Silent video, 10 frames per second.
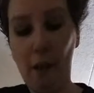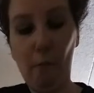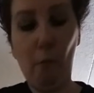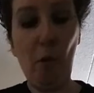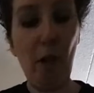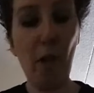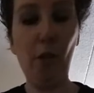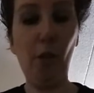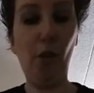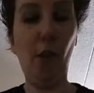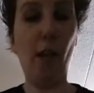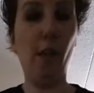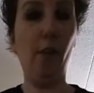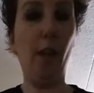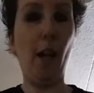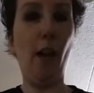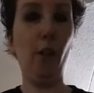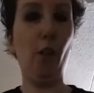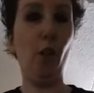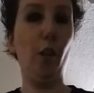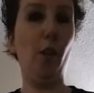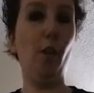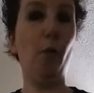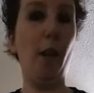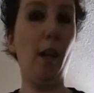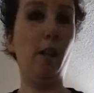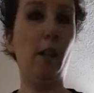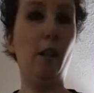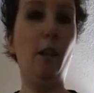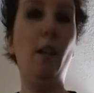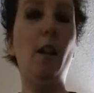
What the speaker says: And from what I understand, the actor Chris Sarandon,